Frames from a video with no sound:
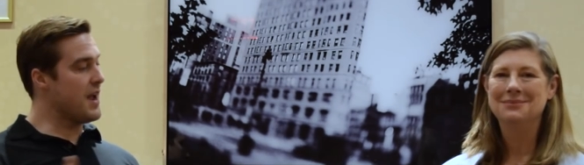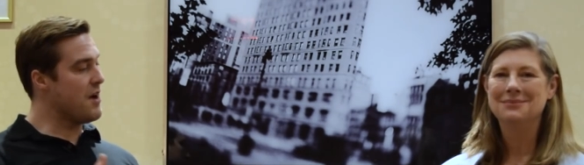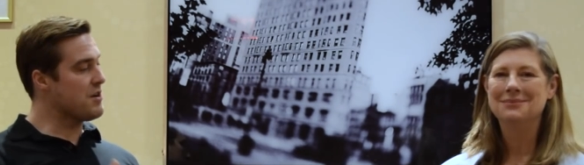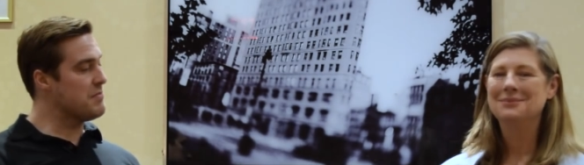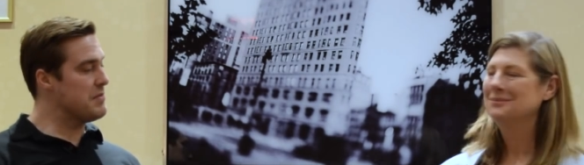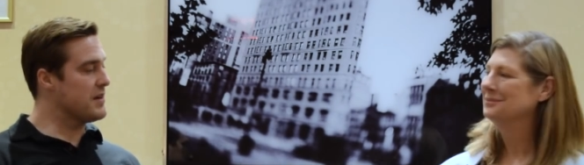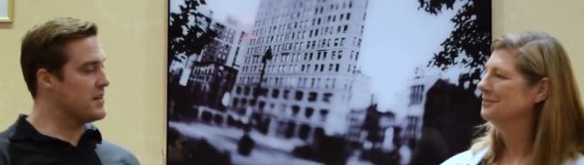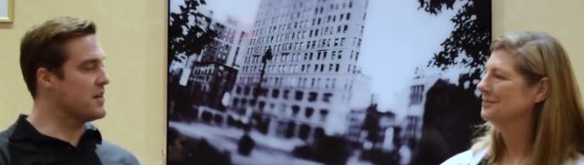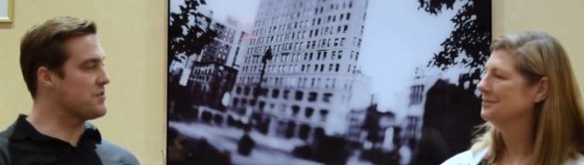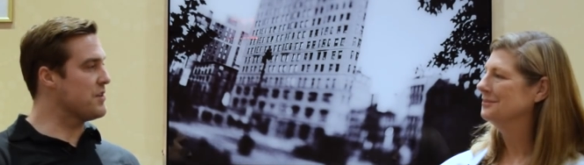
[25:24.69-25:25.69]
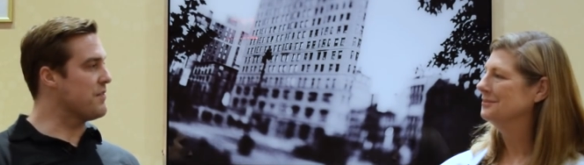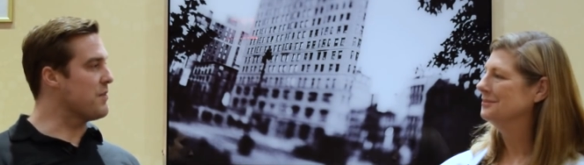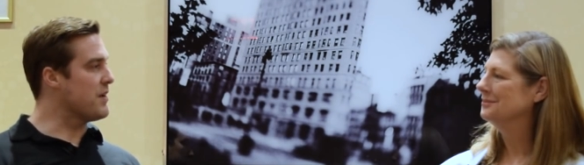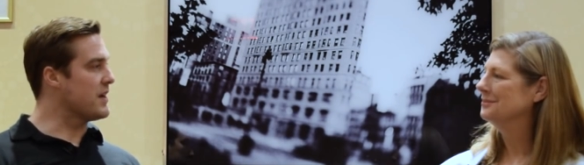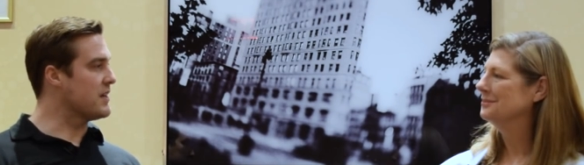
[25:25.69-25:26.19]
Speaker 1: how can people get in touch with you if
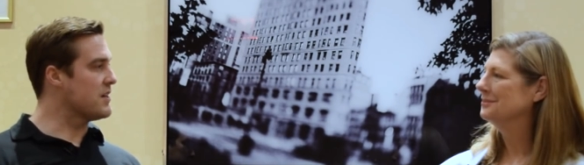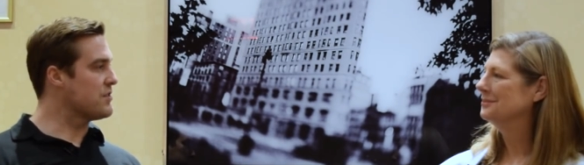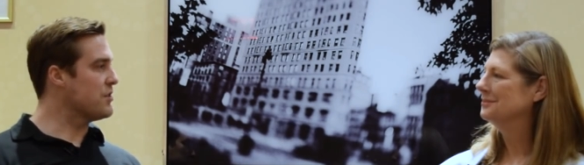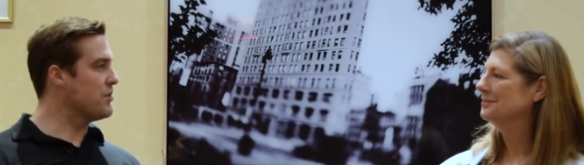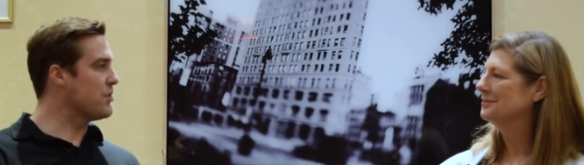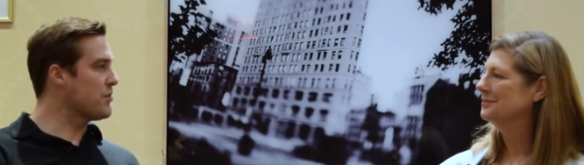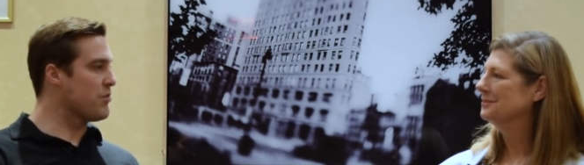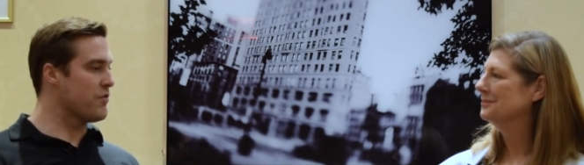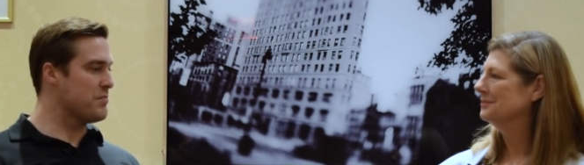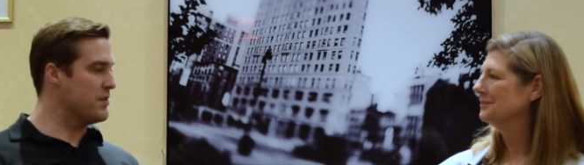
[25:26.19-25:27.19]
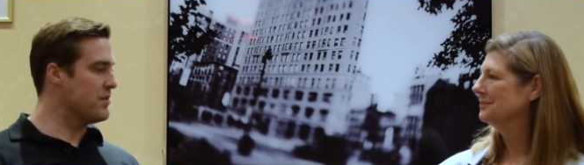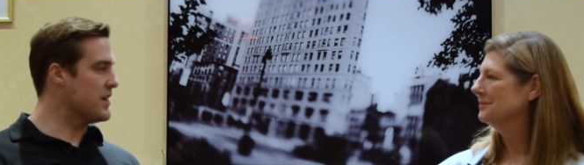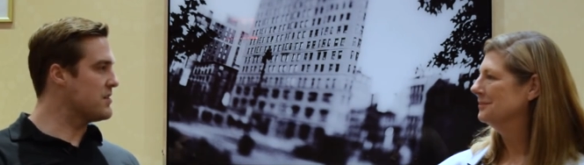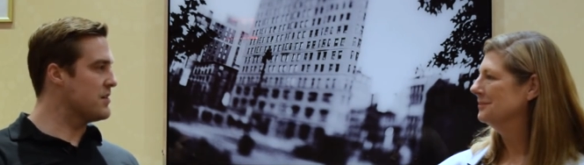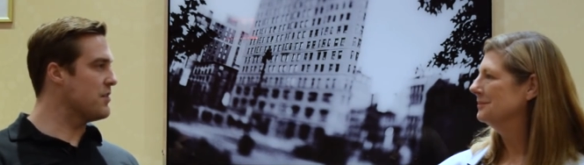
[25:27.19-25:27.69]
they want to get in touch with you, learn more from you,
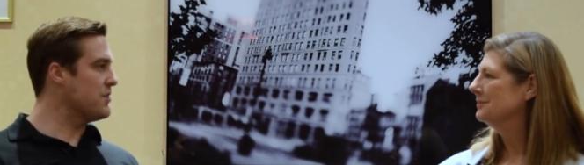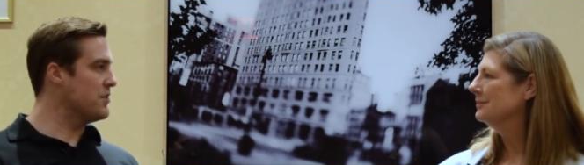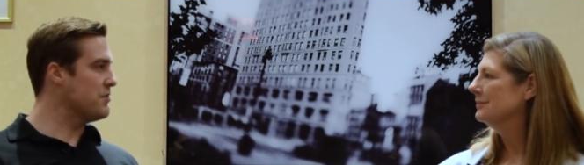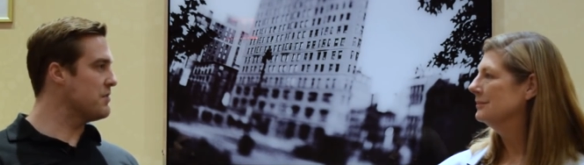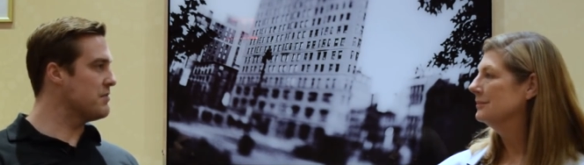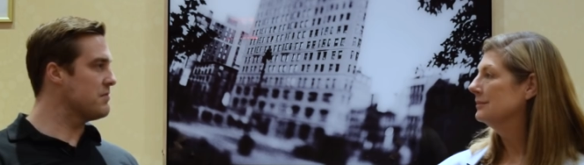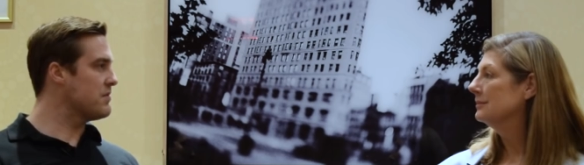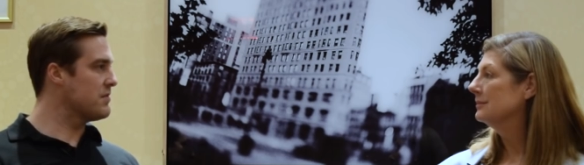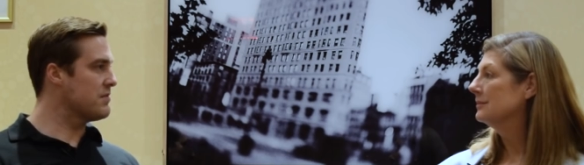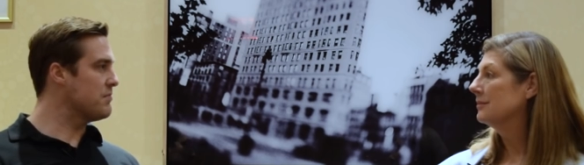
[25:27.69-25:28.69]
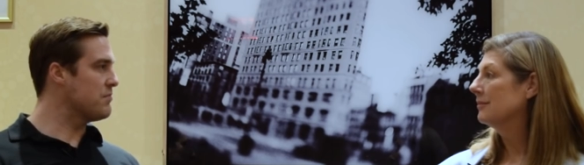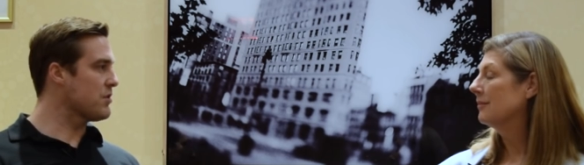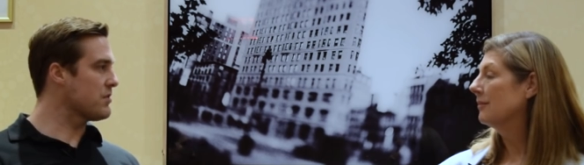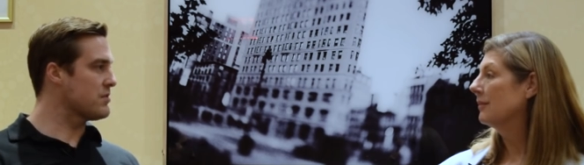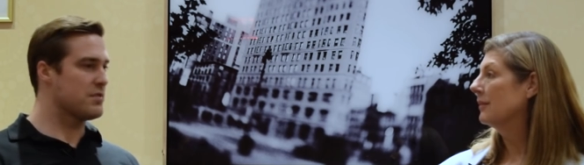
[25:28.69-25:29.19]
get to know you, and
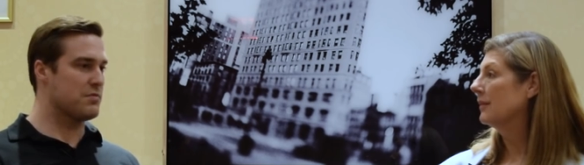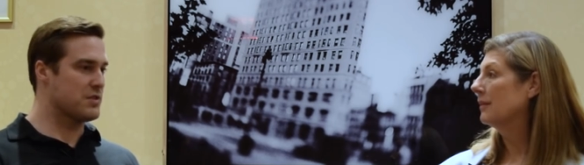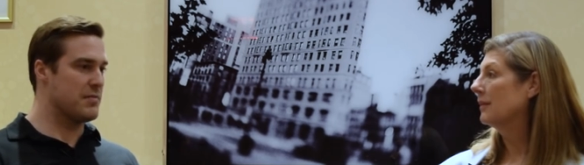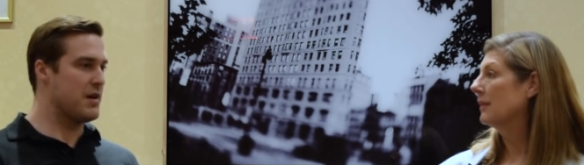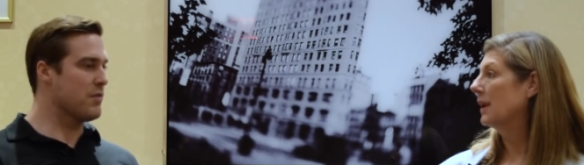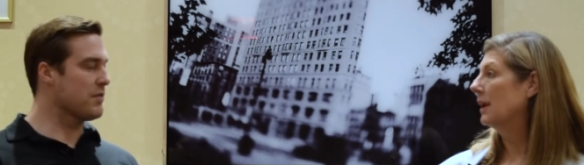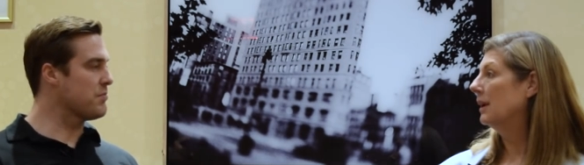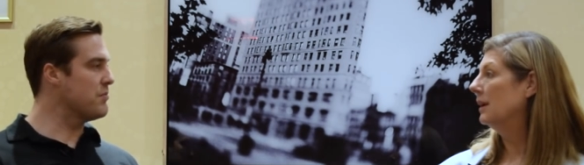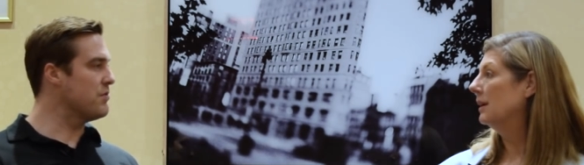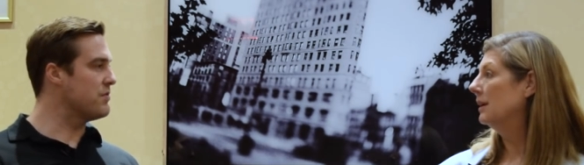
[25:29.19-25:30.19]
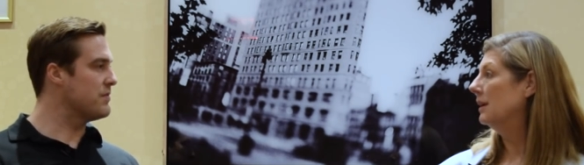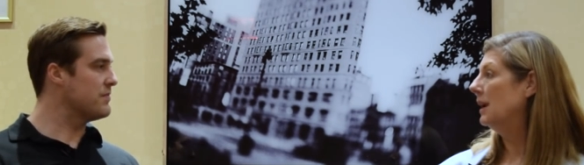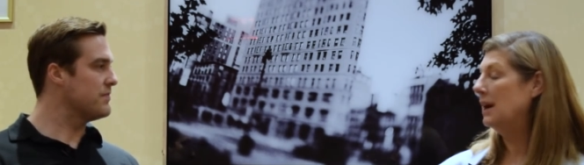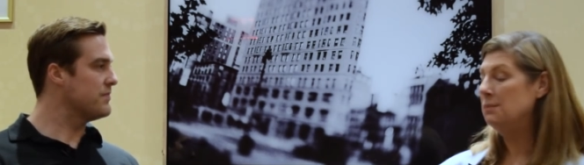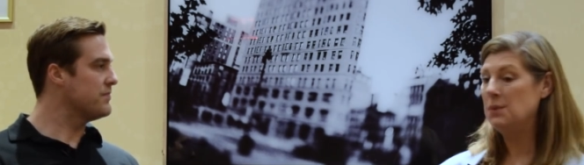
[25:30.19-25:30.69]
work somehow work with Move?
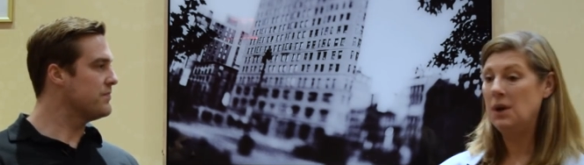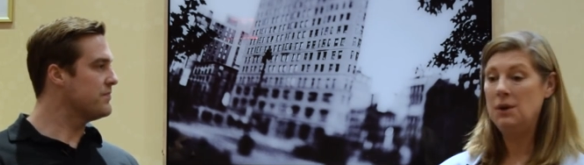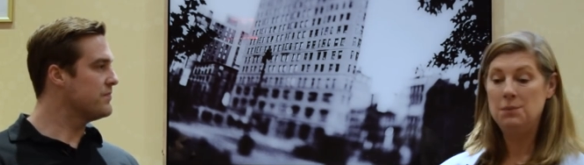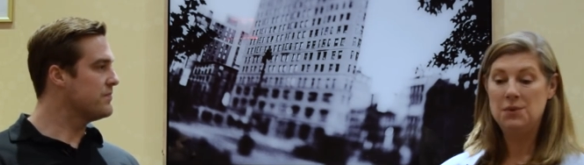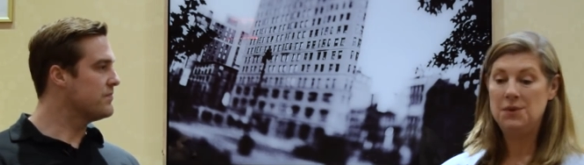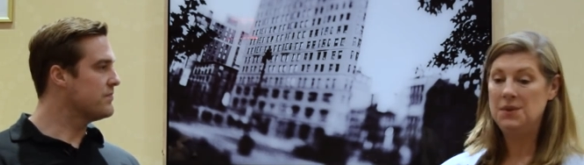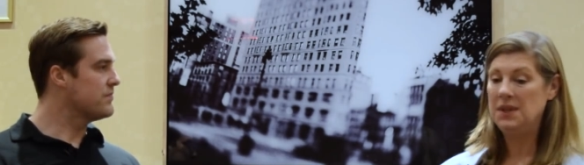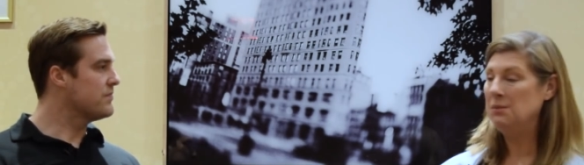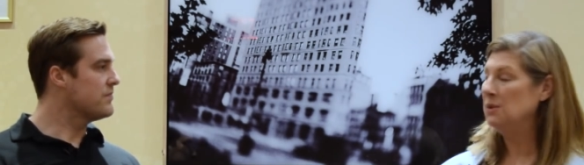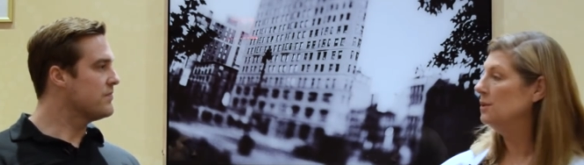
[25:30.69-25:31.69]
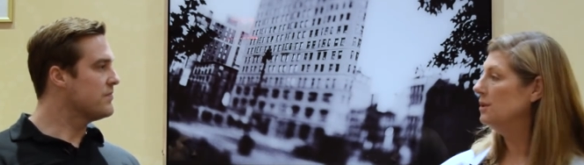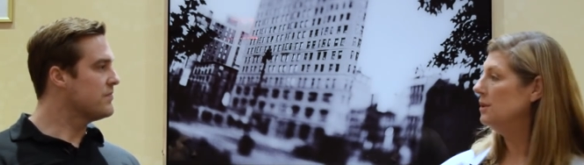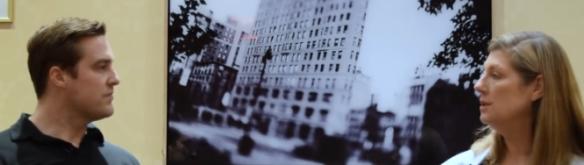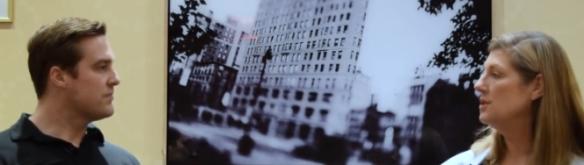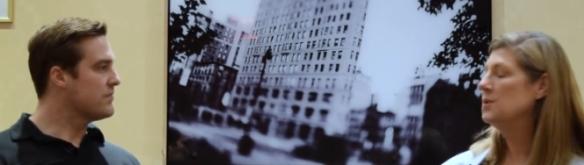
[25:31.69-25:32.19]
Speaker 2: App, oh, Suzanne
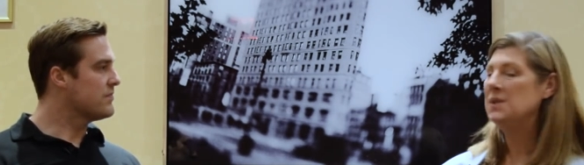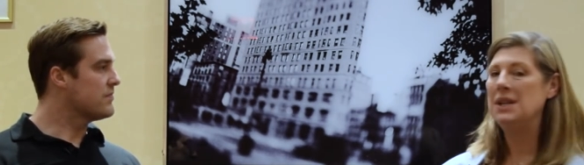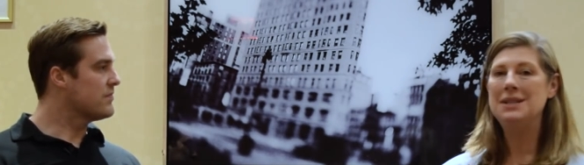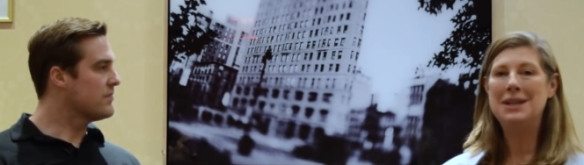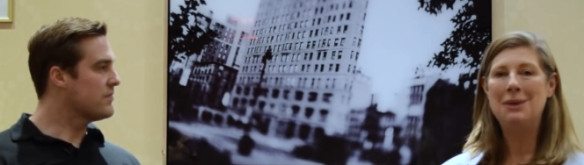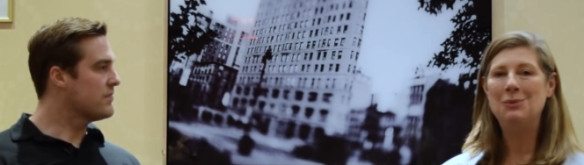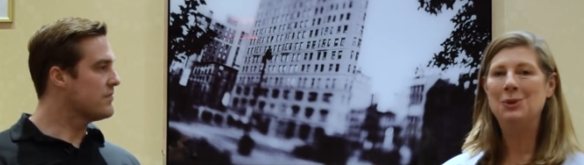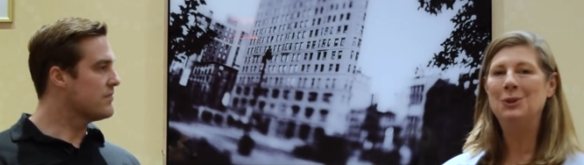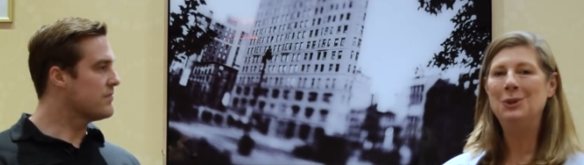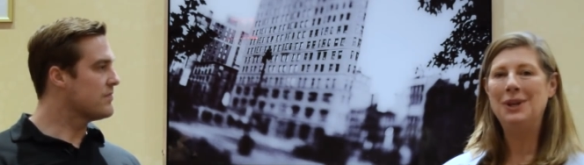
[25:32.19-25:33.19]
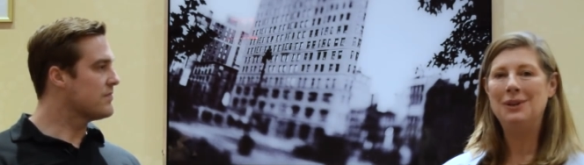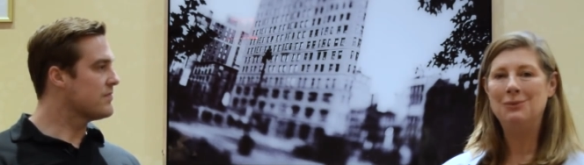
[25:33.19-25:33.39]
Mueller, Suzanne.Mueller at